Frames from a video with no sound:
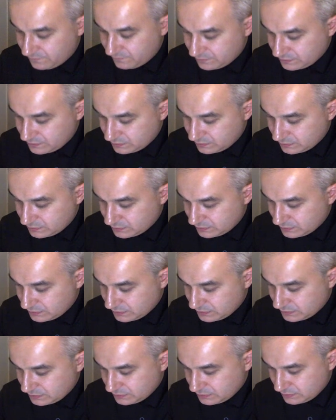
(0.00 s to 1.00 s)

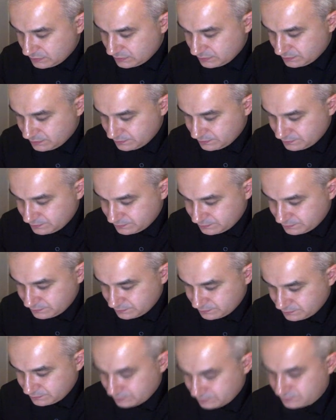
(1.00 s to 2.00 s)

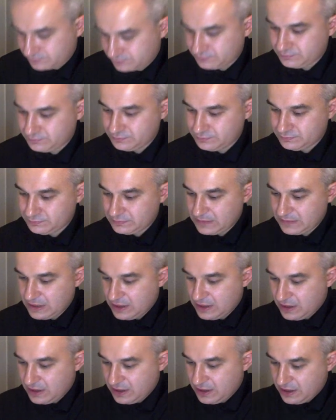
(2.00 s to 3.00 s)

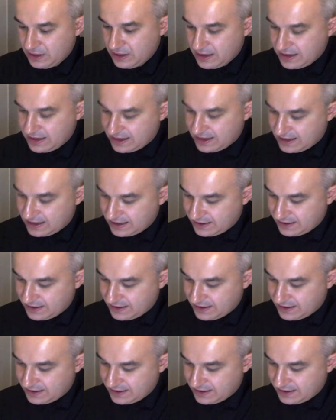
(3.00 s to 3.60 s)
(no one is talking)